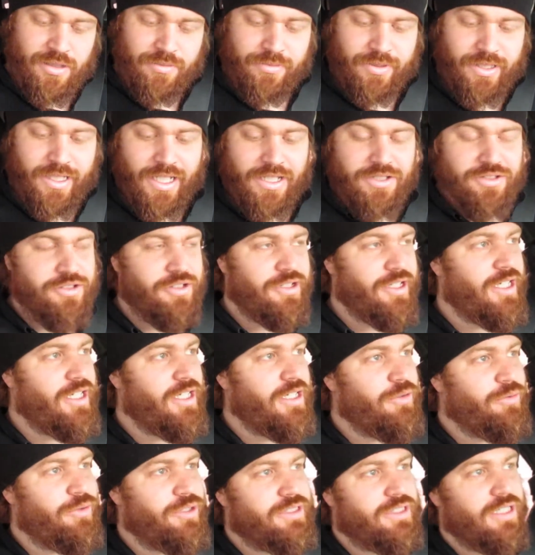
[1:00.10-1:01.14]

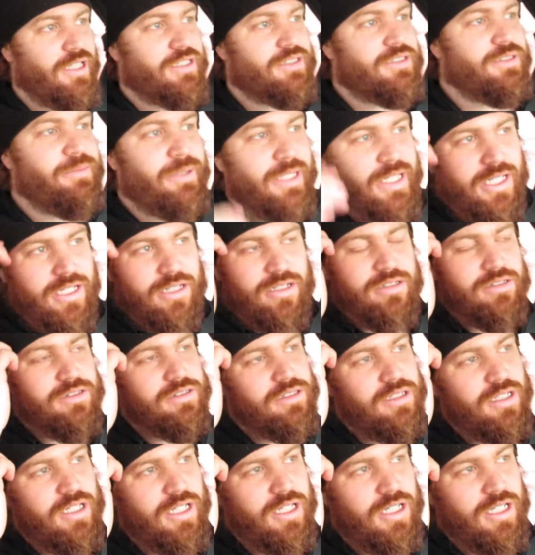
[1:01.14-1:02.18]
Yesterday we talked about
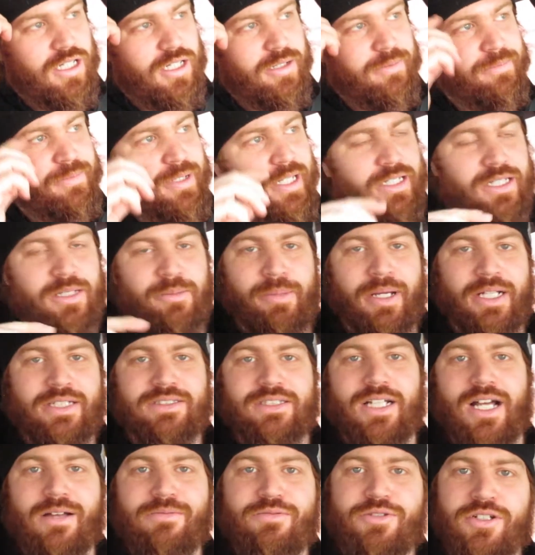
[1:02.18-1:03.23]
like the best
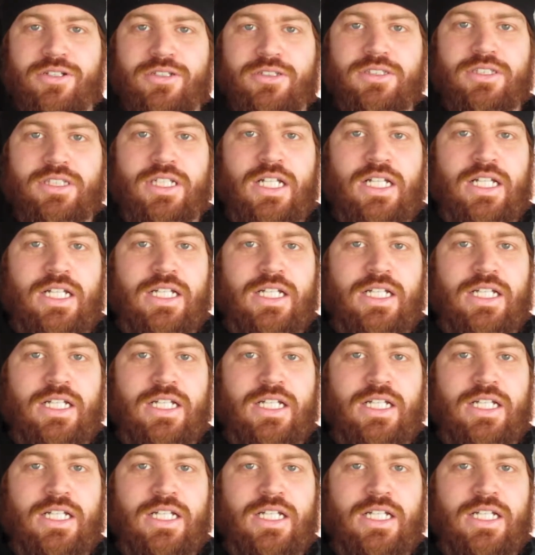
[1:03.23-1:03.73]
options